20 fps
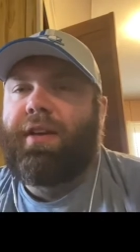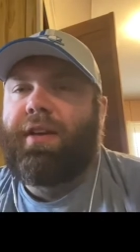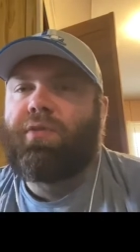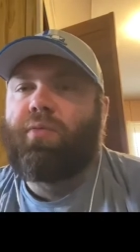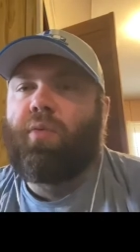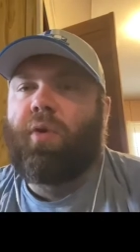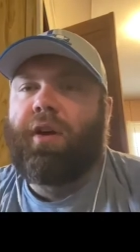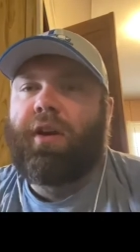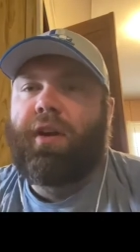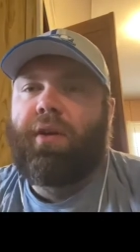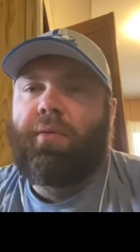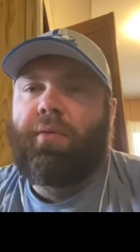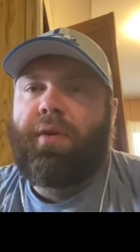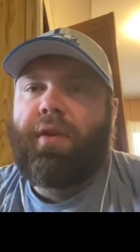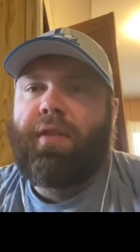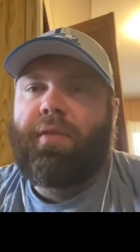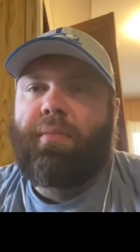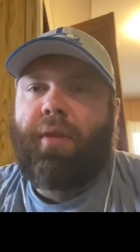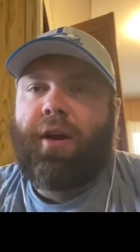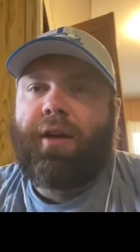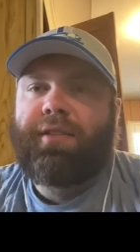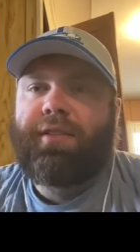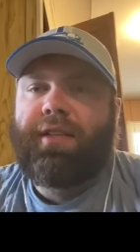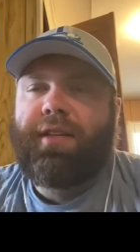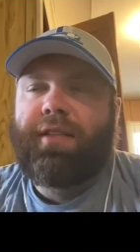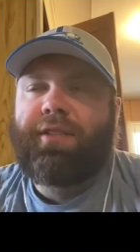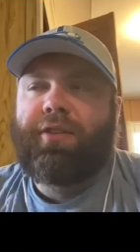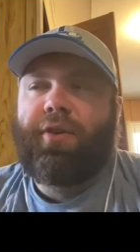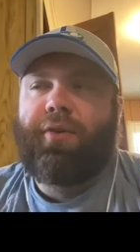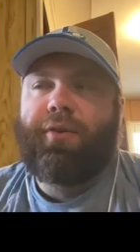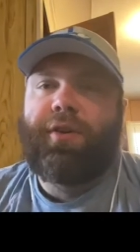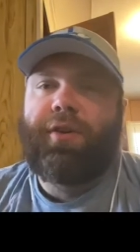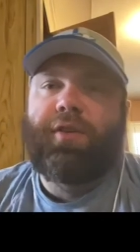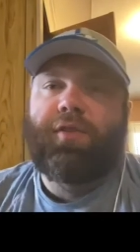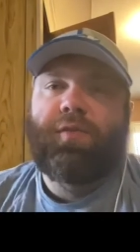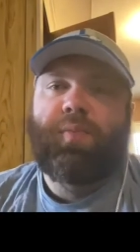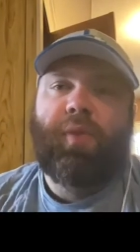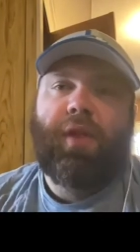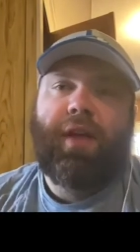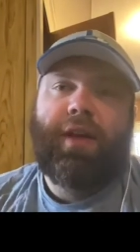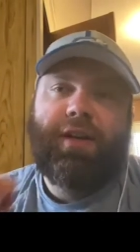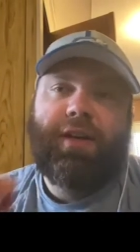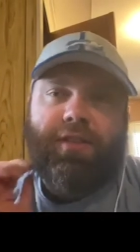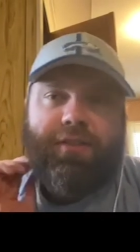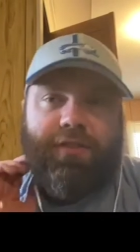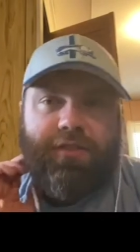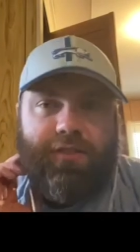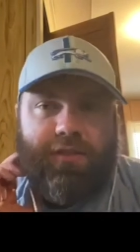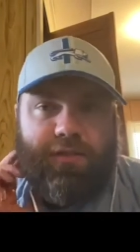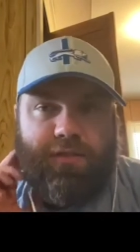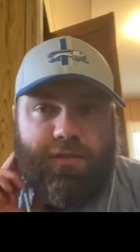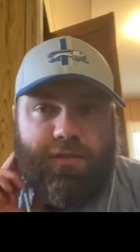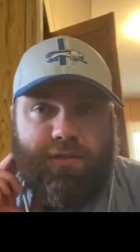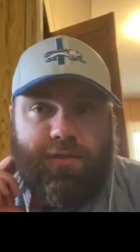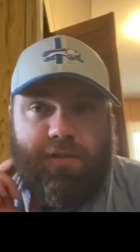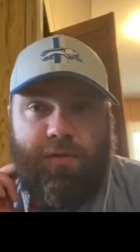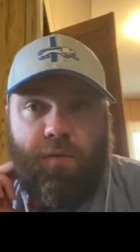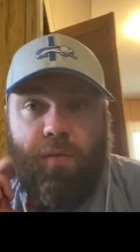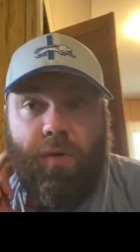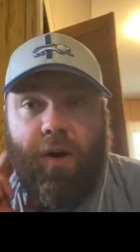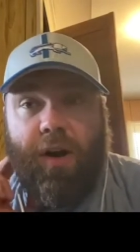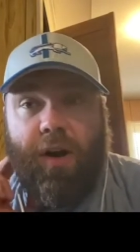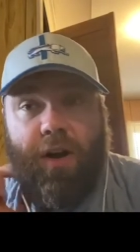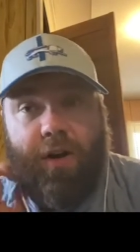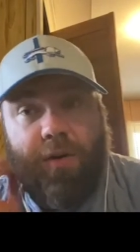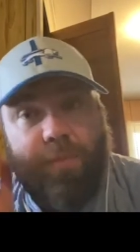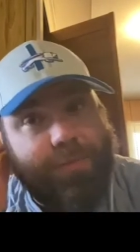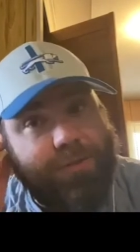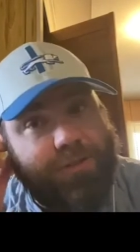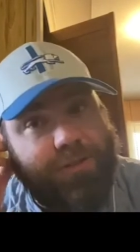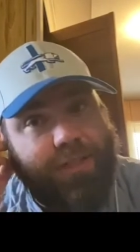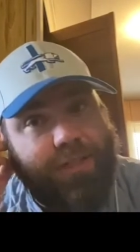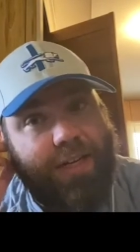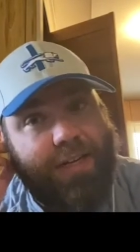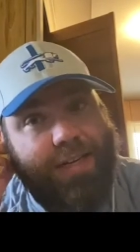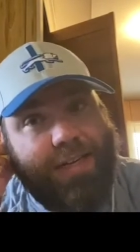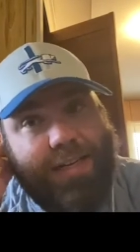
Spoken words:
working with Mark D'Antonio's players 100%. He